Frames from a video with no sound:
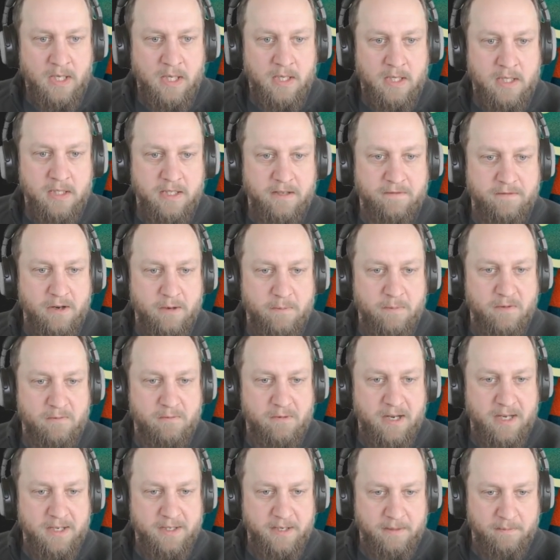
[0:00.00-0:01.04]
Develop a
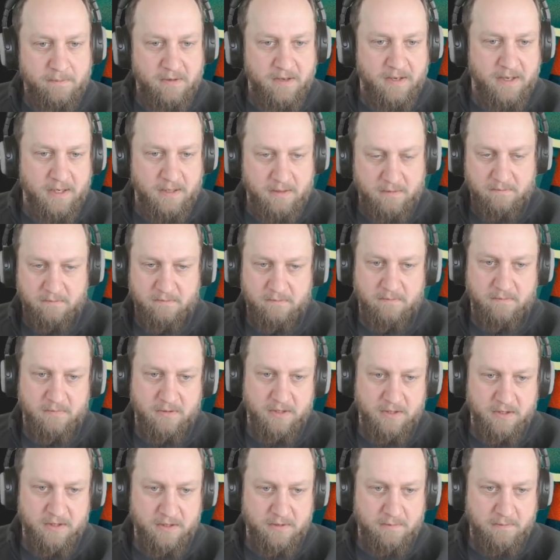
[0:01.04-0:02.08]
writing plan. This
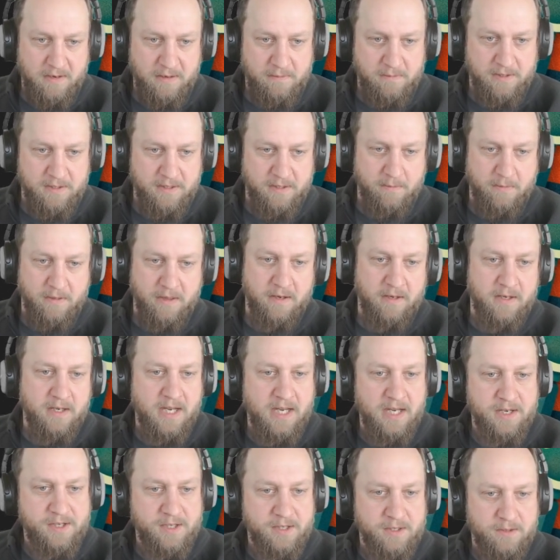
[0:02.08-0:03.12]
is maybe something the
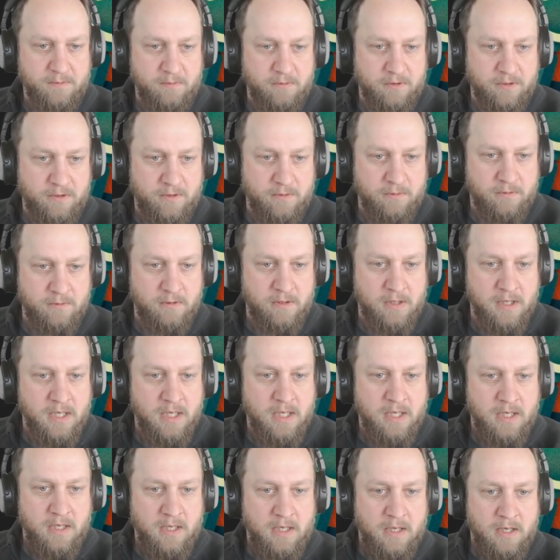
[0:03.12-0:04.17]
agents would do.
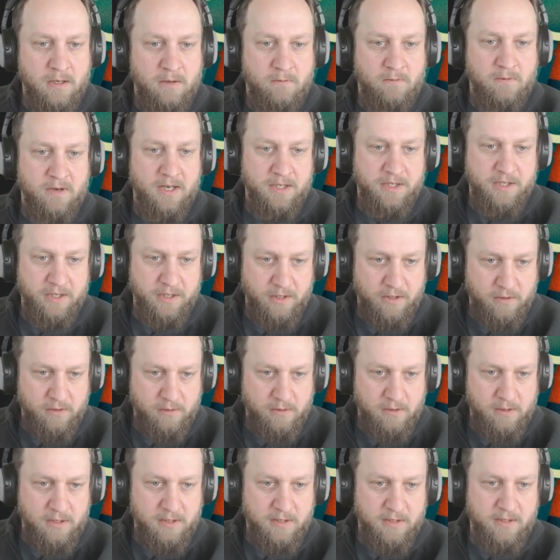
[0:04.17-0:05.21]
Writing
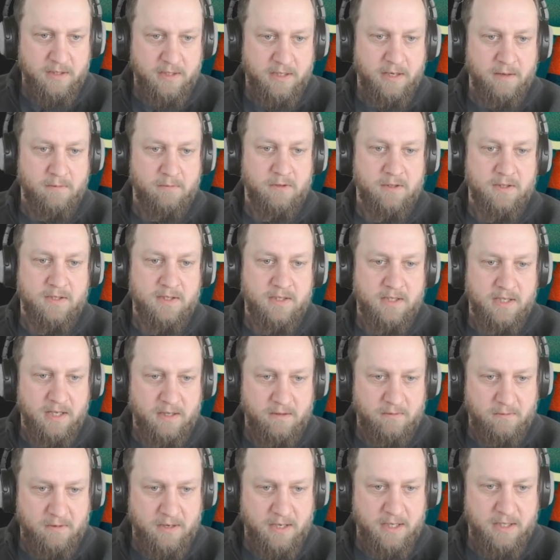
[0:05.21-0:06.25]
goals, they would start
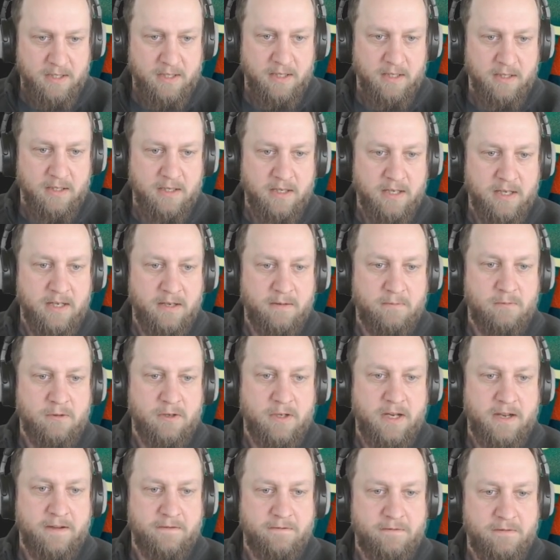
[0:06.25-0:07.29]
writing, they would
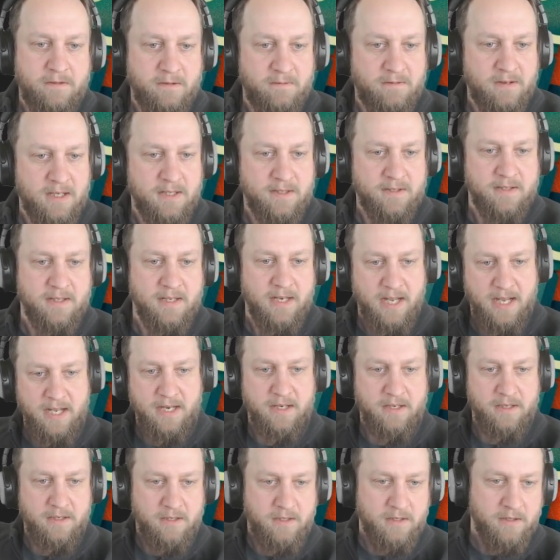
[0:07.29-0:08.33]
have revise and
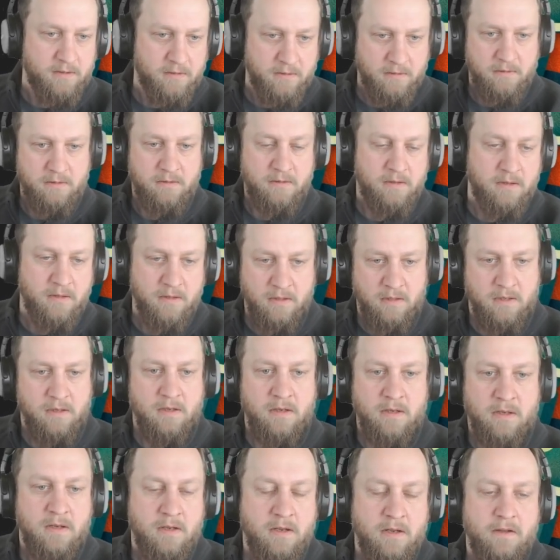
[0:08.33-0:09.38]
edit
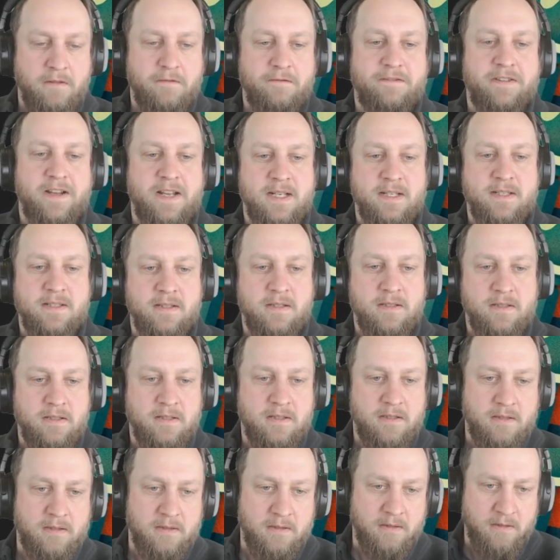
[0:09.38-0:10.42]

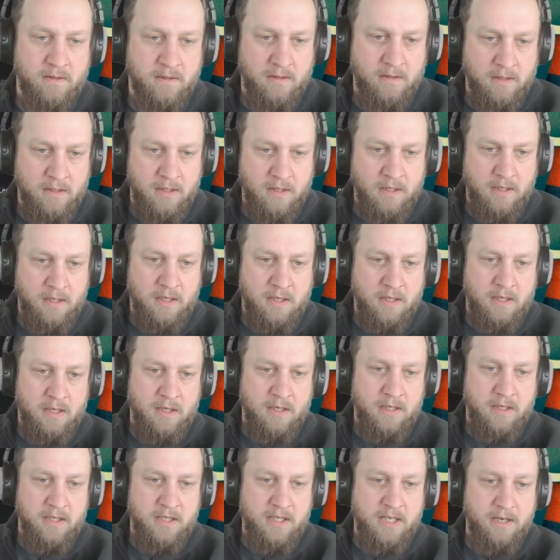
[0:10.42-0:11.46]
phases,
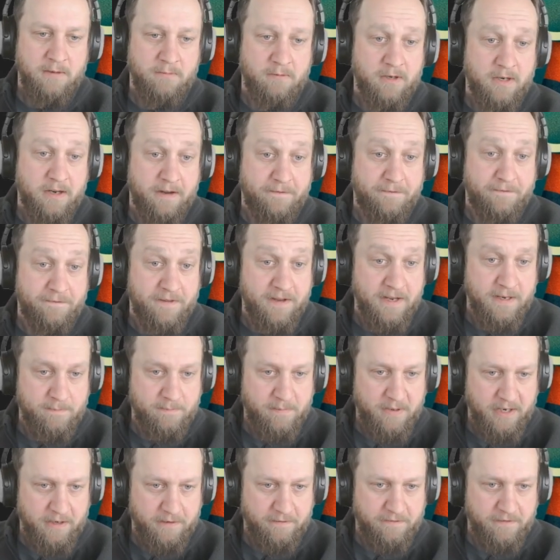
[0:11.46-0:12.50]
they would have
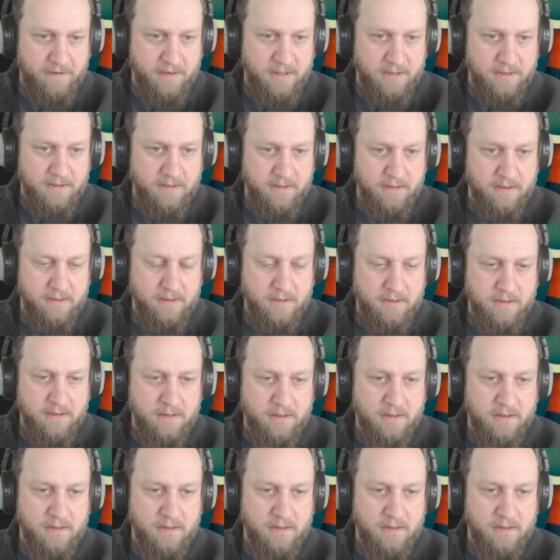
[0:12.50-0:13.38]
feedback phases,